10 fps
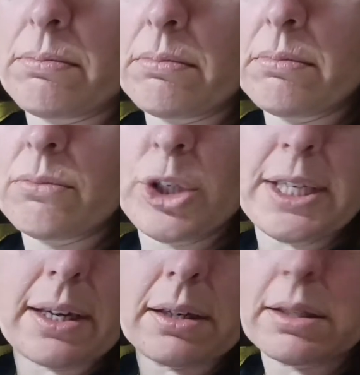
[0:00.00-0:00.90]

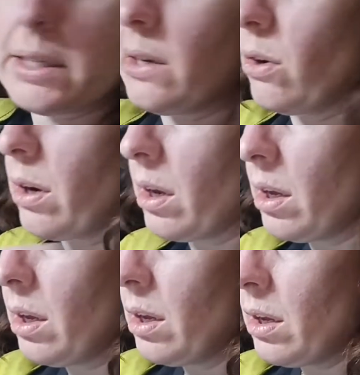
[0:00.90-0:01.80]
ridiculously long,
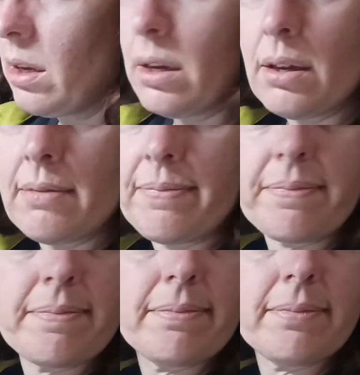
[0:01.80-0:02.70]

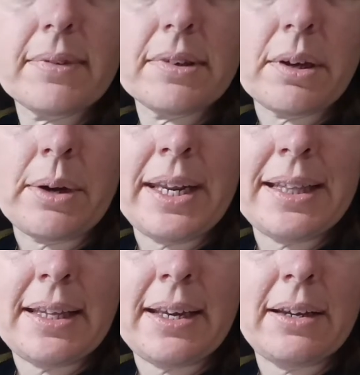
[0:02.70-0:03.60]
so I need
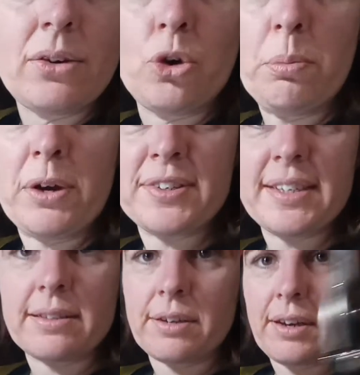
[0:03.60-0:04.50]
the enormo
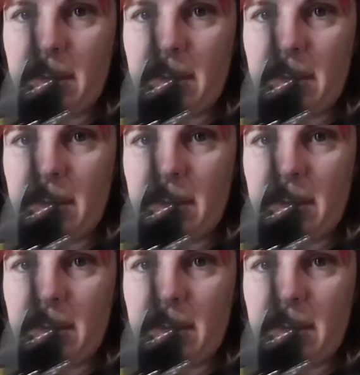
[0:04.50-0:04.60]
scissor